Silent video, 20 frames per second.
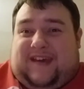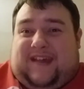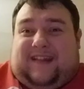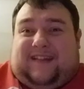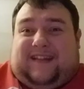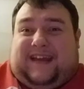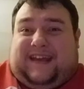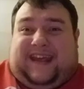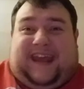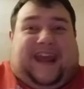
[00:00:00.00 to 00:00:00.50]

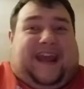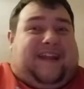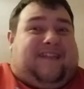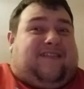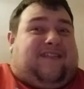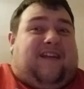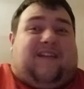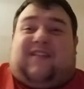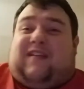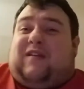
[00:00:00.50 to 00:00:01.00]
Like, it
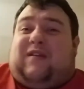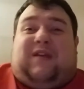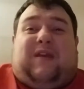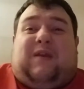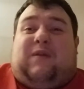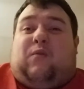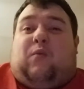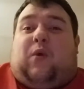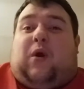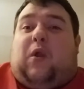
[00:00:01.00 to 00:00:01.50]
doesn't
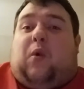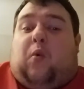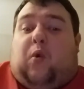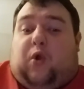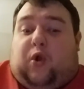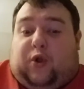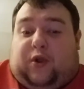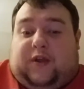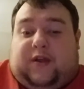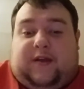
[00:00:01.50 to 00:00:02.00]
even want to
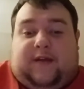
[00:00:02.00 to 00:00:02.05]
work.